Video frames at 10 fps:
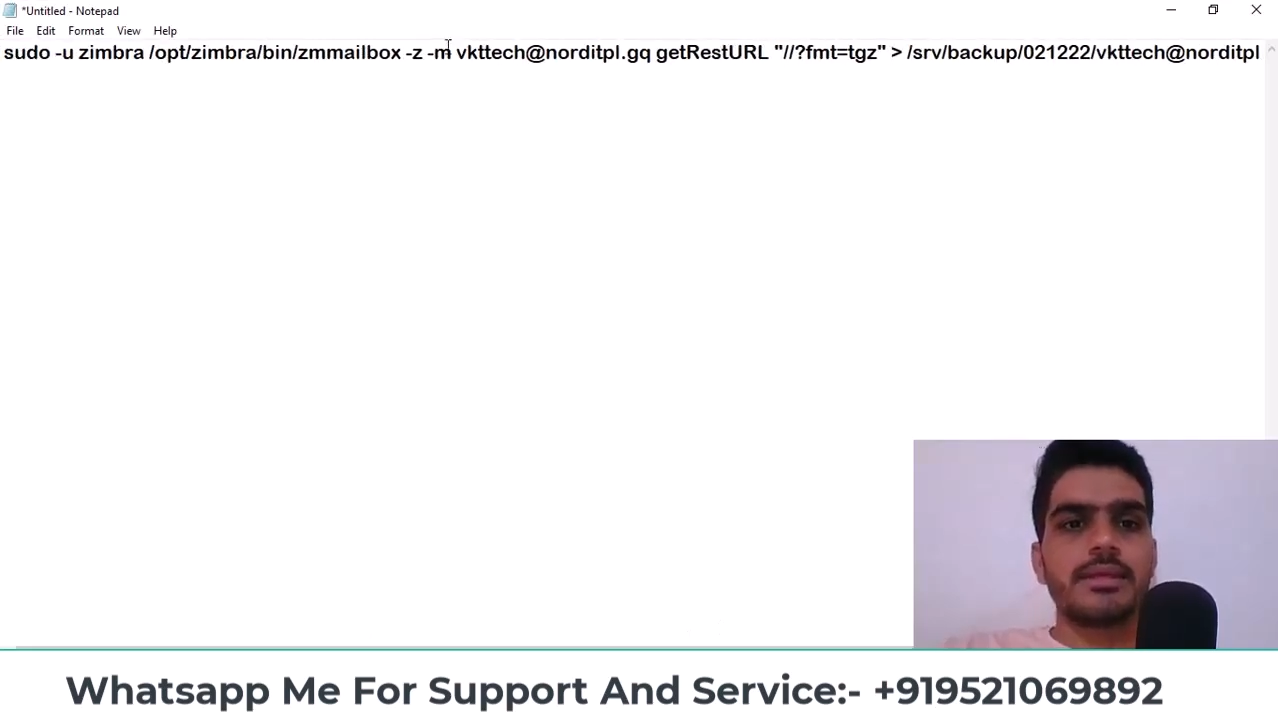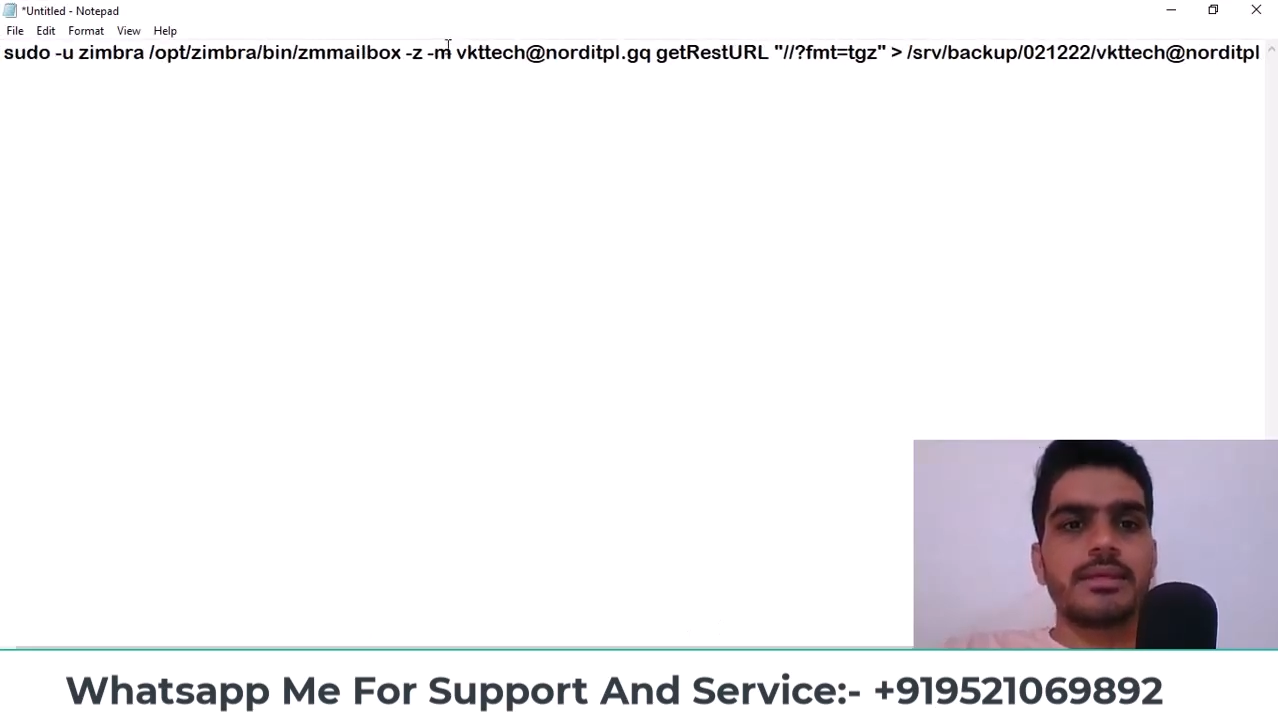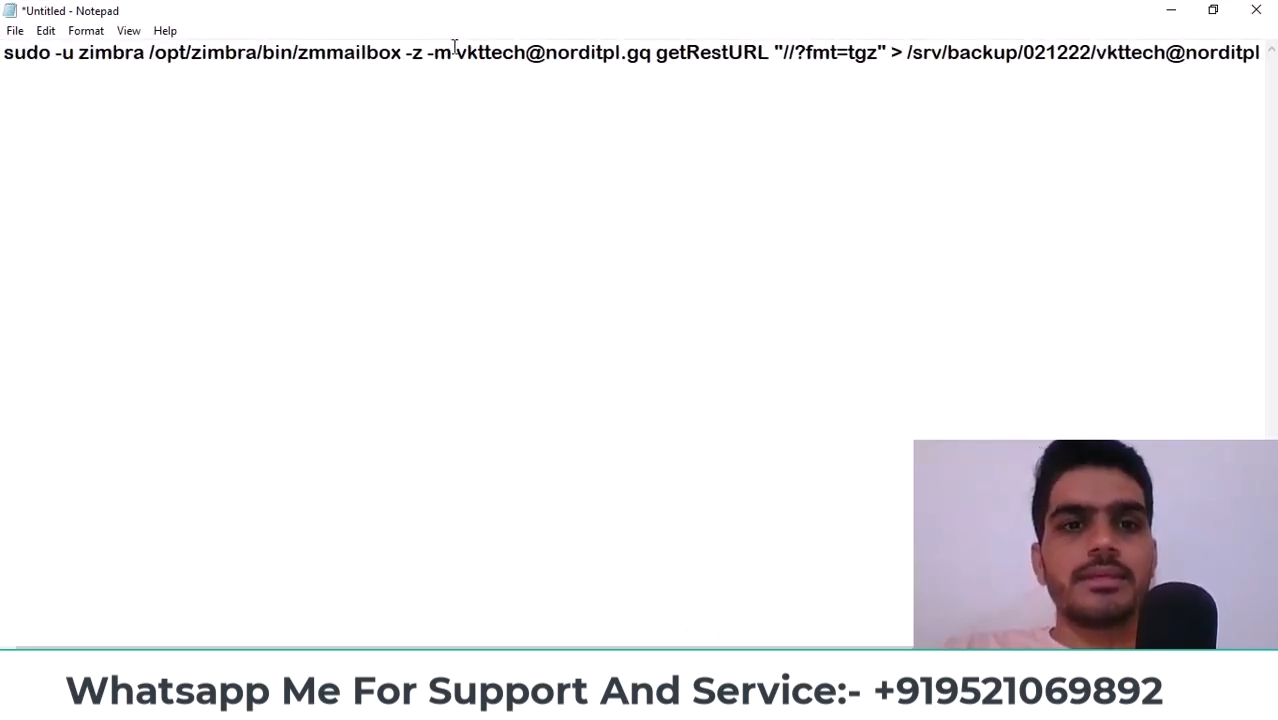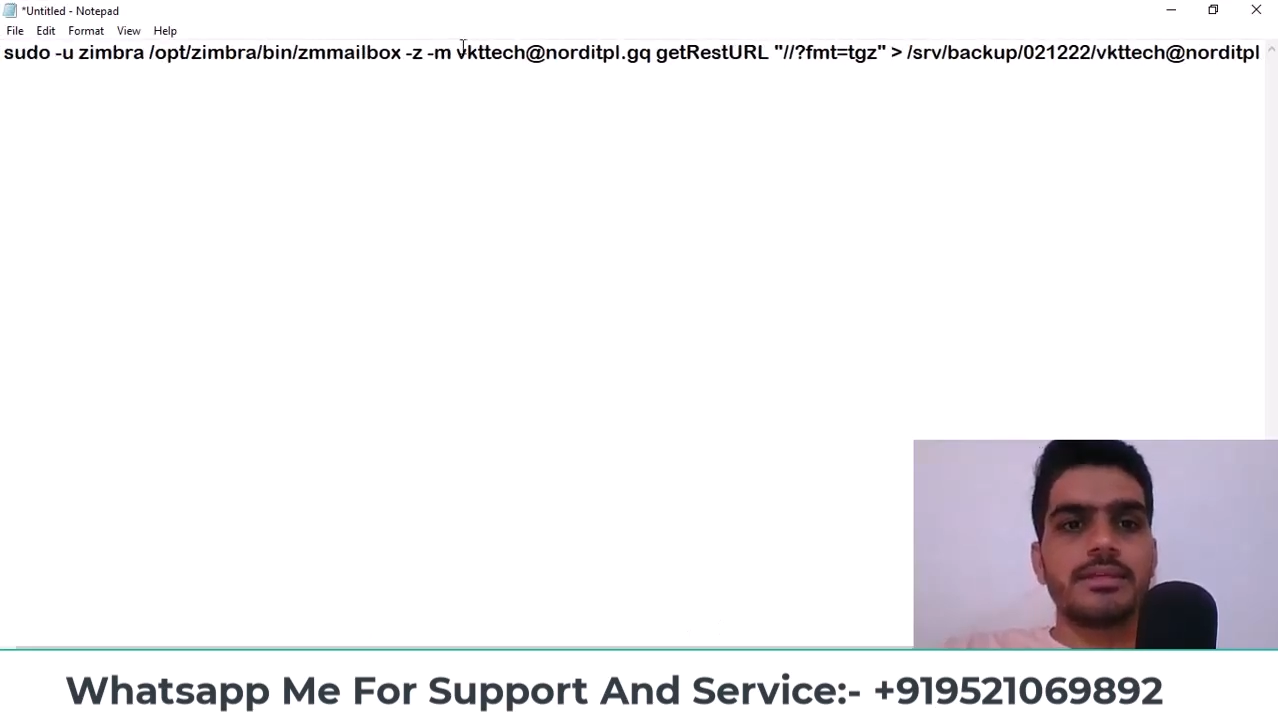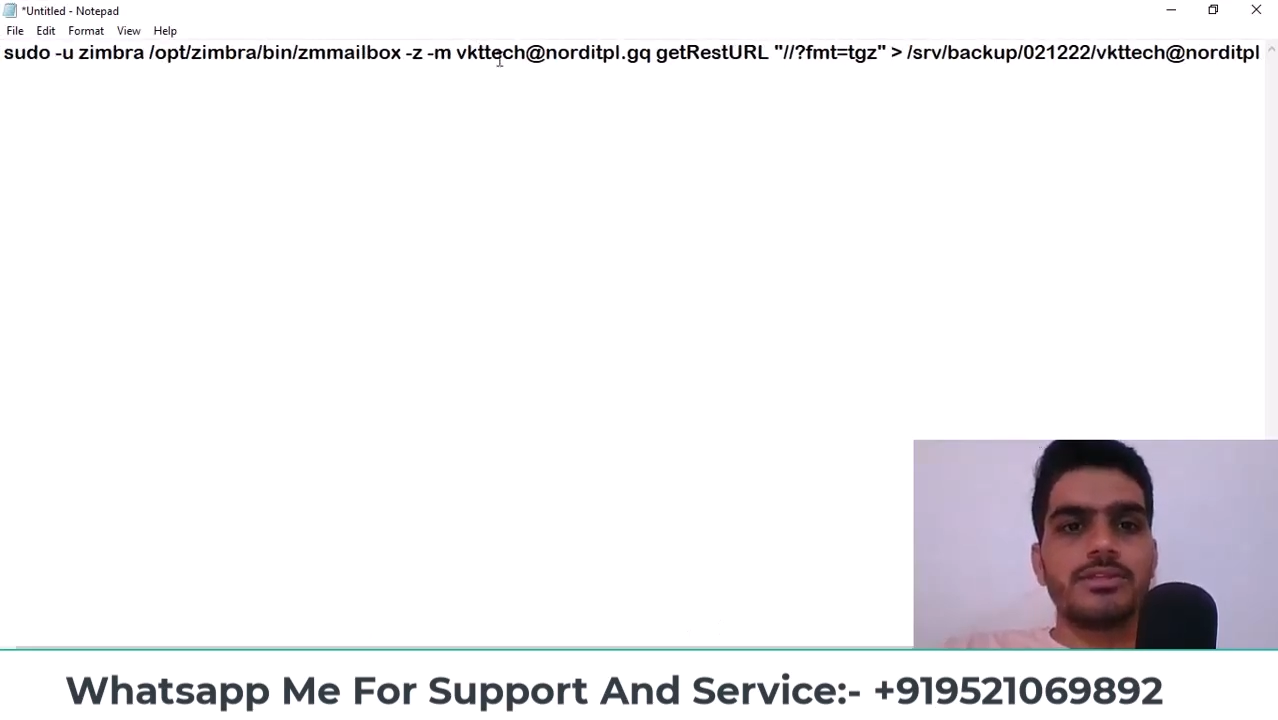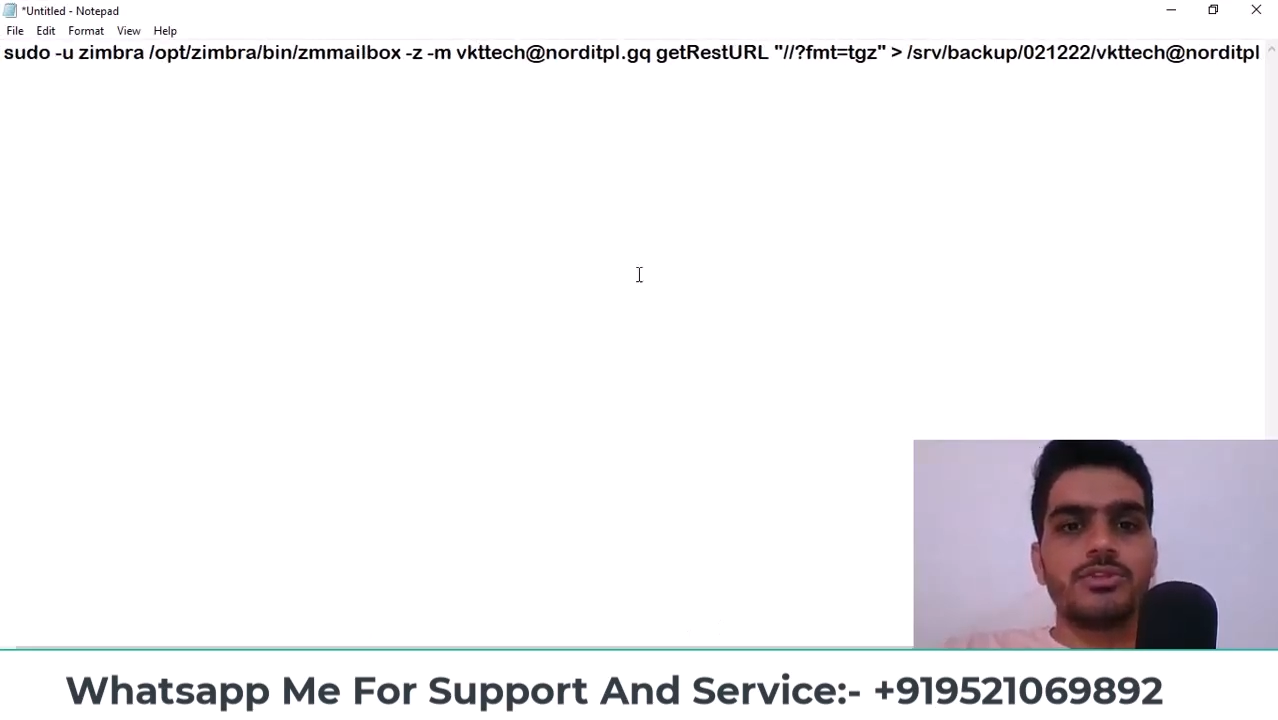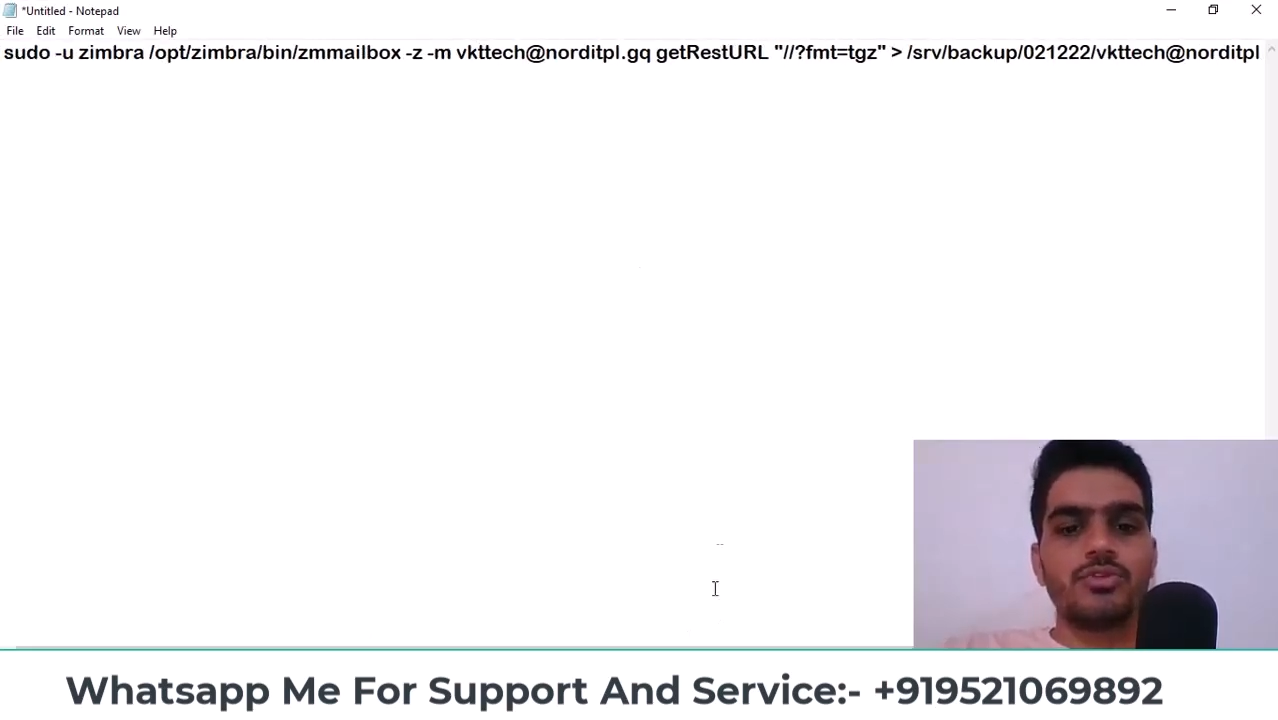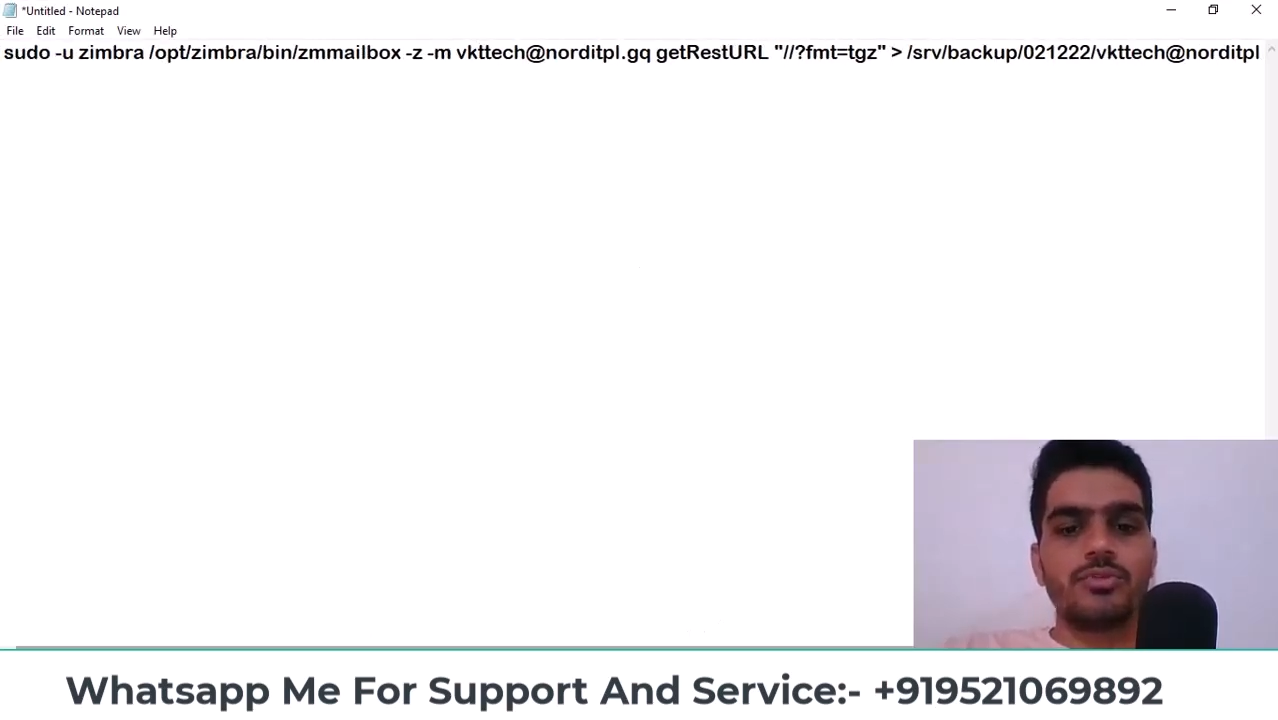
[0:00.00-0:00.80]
backup,